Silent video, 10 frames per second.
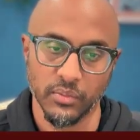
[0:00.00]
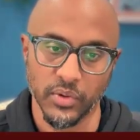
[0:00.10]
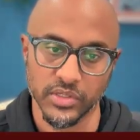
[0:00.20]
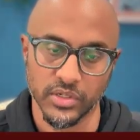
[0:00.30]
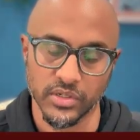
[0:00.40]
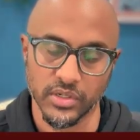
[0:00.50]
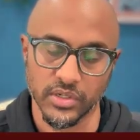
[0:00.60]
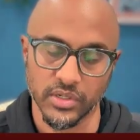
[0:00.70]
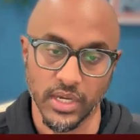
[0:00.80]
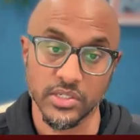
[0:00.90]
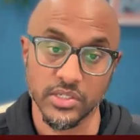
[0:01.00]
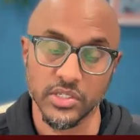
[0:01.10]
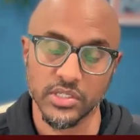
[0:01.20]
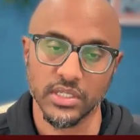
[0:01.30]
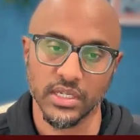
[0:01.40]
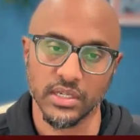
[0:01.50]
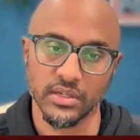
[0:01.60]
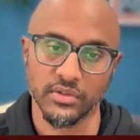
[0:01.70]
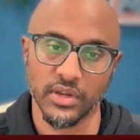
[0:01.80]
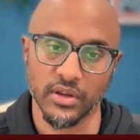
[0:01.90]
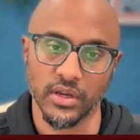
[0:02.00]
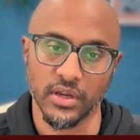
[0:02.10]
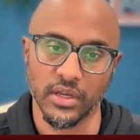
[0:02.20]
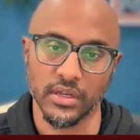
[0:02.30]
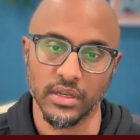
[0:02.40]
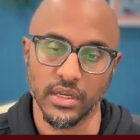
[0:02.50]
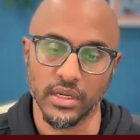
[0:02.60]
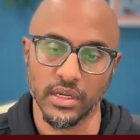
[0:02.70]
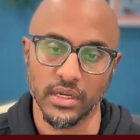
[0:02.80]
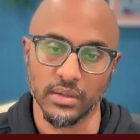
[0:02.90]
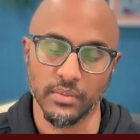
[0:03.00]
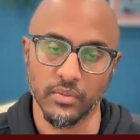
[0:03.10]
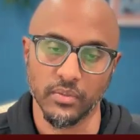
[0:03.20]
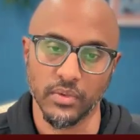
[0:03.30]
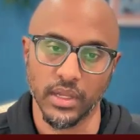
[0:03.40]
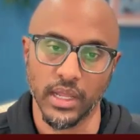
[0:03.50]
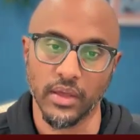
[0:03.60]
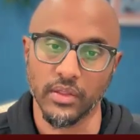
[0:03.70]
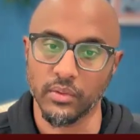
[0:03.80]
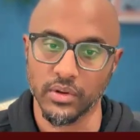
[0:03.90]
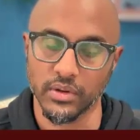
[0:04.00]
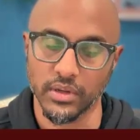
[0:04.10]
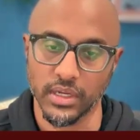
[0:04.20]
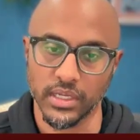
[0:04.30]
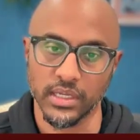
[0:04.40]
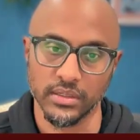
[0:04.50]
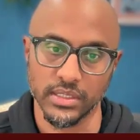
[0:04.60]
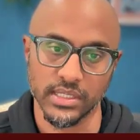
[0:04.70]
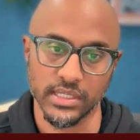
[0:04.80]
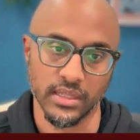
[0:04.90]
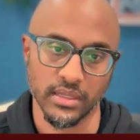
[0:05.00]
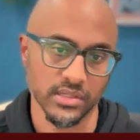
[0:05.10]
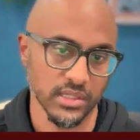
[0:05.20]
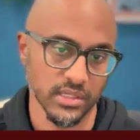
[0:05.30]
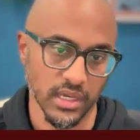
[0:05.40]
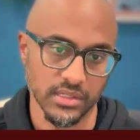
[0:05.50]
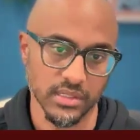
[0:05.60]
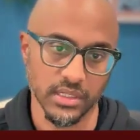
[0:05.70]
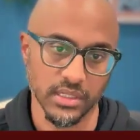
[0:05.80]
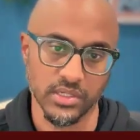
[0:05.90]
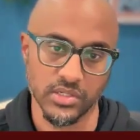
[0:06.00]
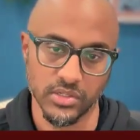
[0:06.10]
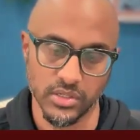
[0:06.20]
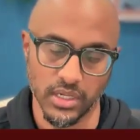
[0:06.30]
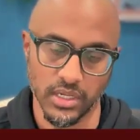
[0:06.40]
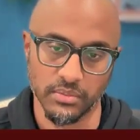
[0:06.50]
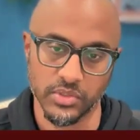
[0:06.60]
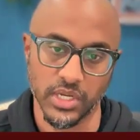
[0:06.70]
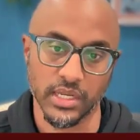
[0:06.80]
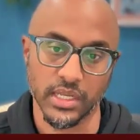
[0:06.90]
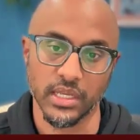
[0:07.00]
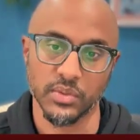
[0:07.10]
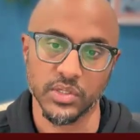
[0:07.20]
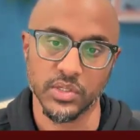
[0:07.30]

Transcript: prisoner hostages, rather on and how they were killed, is that there's this constantly jockeying